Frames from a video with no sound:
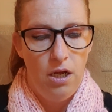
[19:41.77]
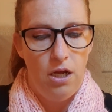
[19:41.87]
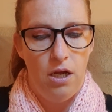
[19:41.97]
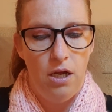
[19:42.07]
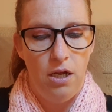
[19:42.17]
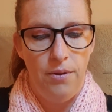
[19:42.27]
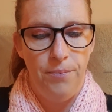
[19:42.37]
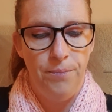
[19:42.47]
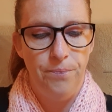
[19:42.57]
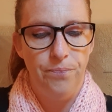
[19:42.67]

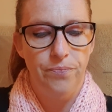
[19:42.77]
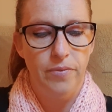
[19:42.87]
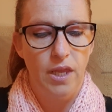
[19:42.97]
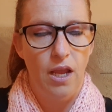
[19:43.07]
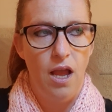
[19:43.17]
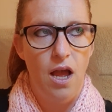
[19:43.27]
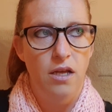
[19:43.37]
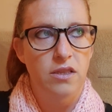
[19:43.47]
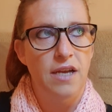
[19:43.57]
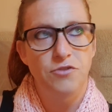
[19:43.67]
They've
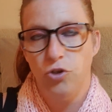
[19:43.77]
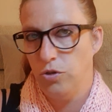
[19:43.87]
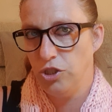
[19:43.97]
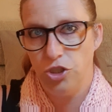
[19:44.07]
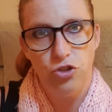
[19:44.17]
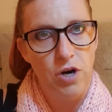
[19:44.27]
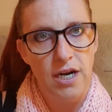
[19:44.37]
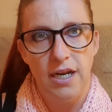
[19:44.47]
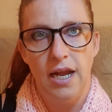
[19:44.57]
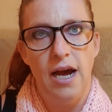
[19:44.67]
tried to
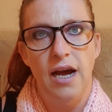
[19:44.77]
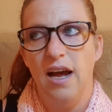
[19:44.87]
strangle her,